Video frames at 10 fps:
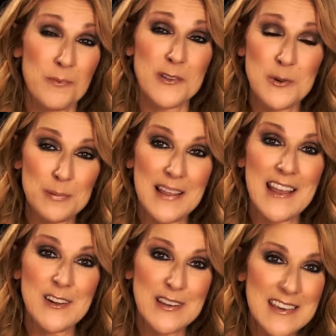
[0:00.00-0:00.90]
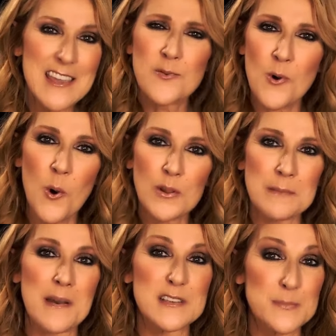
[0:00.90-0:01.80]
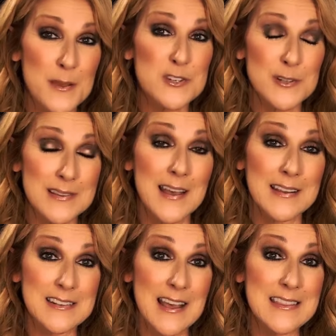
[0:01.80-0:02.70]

when you played a key role in my special night